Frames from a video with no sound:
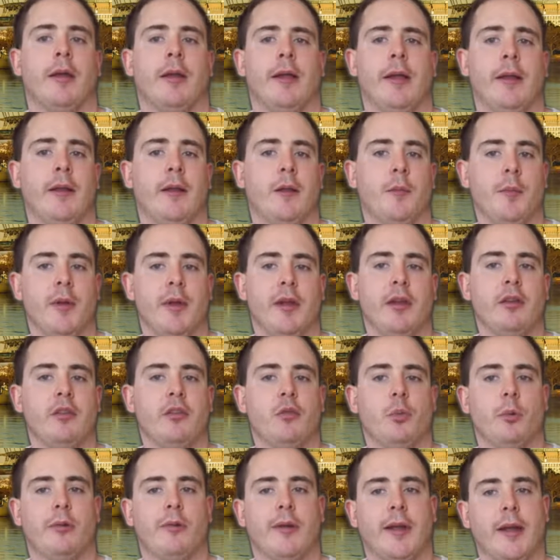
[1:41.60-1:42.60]
In the
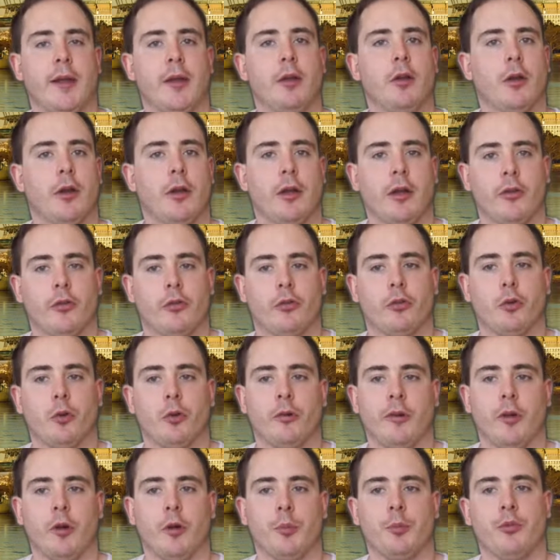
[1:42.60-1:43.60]
mids, we're again looking at
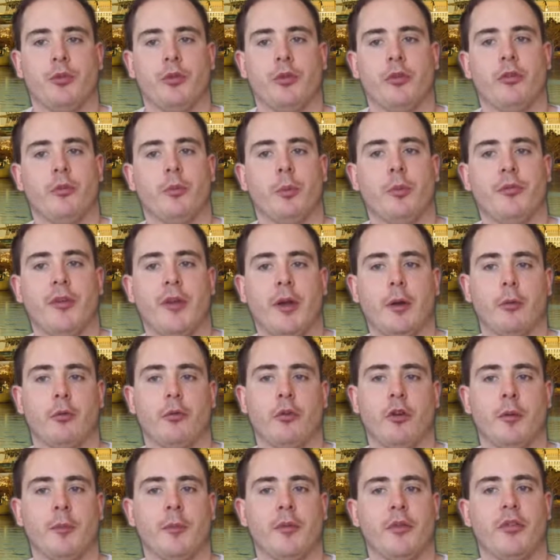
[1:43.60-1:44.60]
scoring options with Darryl
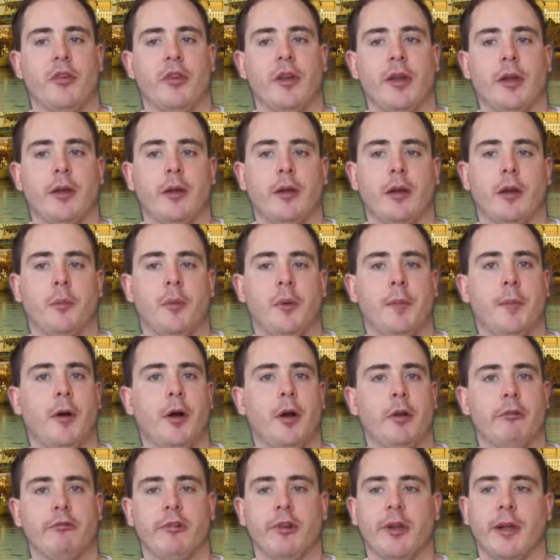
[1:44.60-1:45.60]
Thomas here, and we're
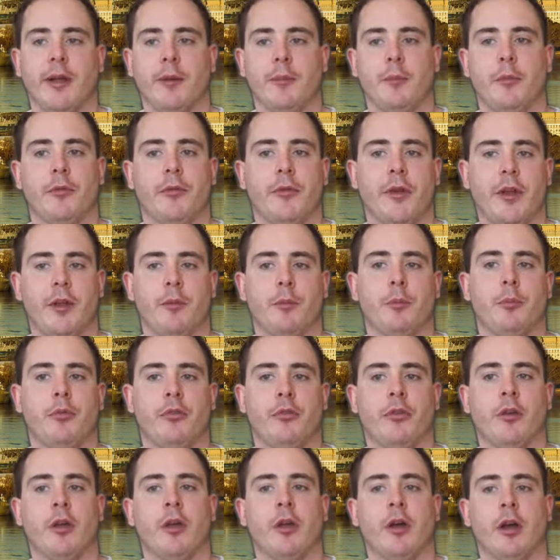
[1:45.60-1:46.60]
partnering him with
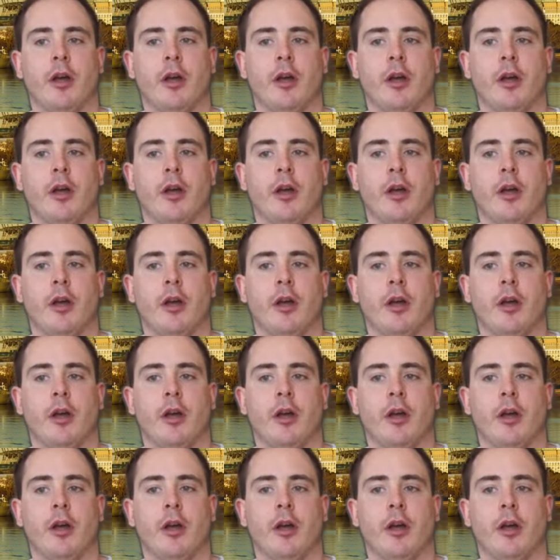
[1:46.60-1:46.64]
Gibbs,